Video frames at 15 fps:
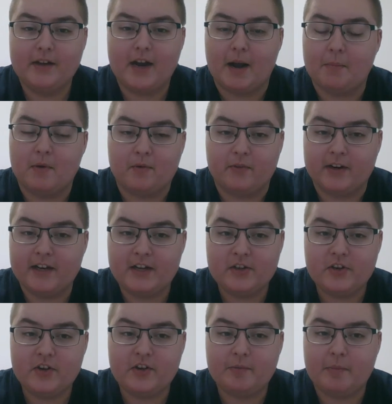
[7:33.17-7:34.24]
I'm not
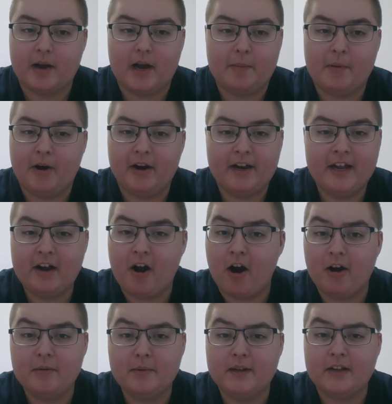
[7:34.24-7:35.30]
religious, but apparently
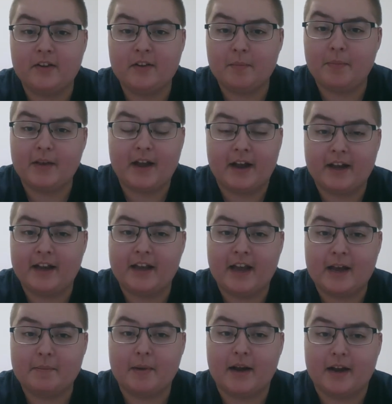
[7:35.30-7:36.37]
karma is something I can
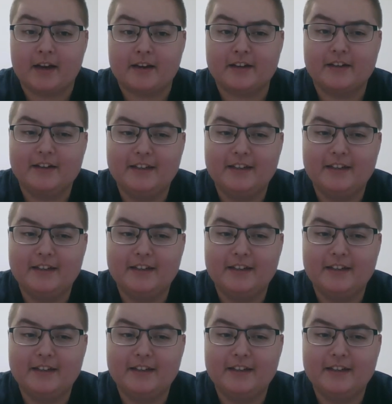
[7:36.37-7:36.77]
get behind.